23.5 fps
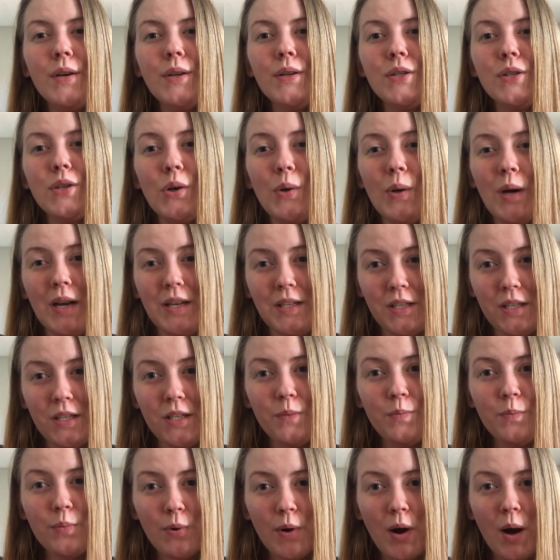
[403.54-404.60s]
So I
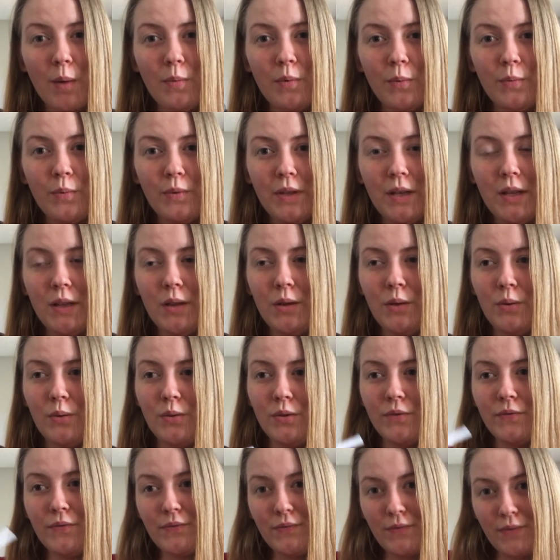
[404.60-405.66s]
did probably
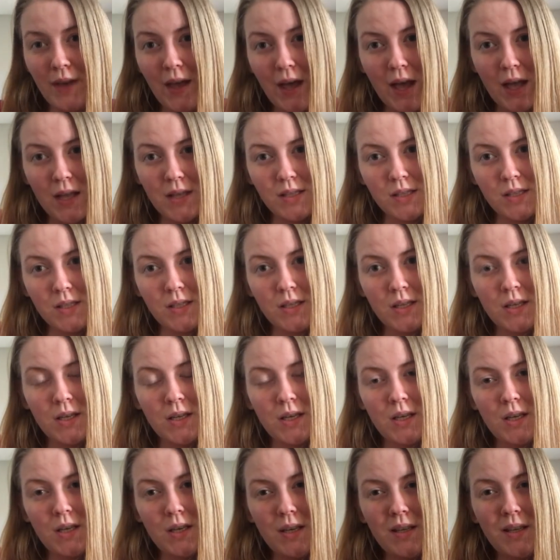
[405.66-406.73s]
lose fat
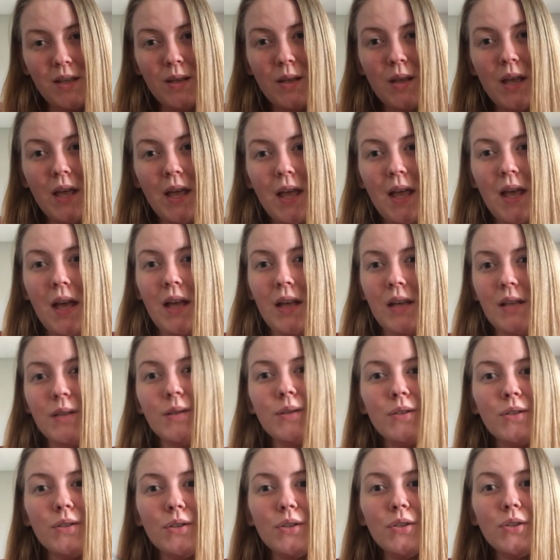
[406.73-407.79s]
and
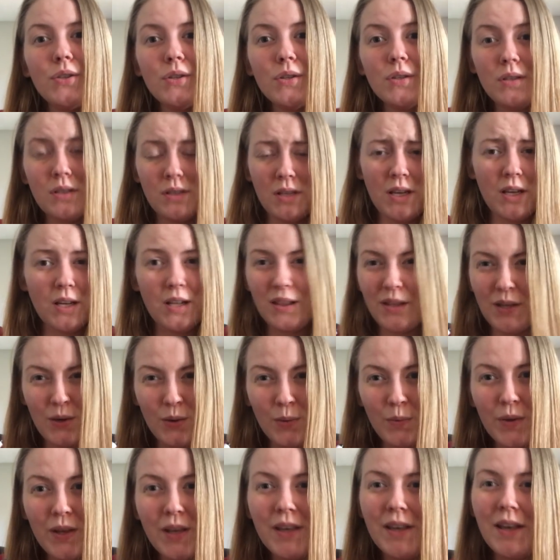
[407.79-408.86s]
like a little
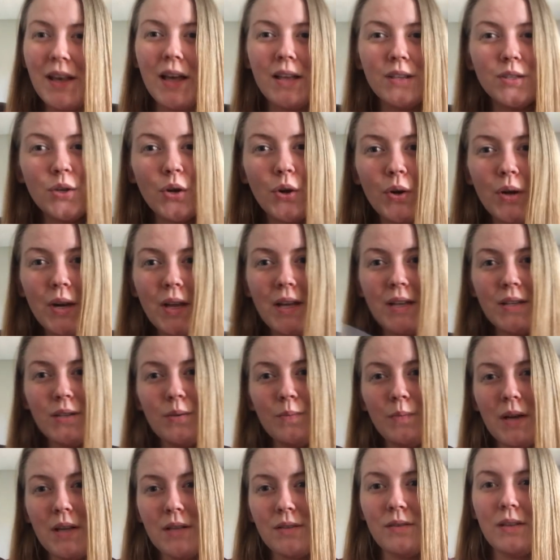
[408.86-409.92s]
bit and turn it into
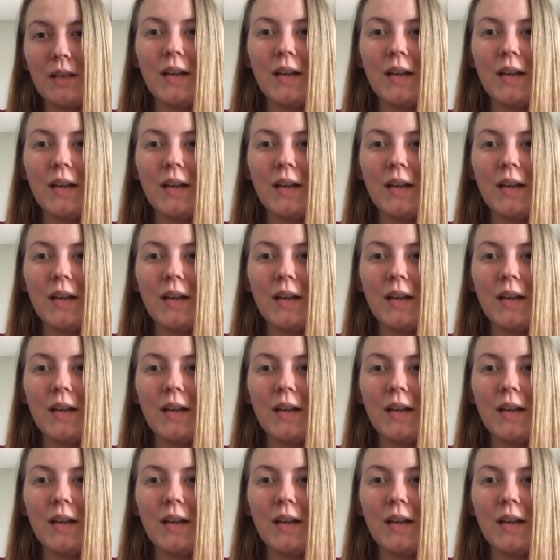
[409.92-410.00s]
muscle.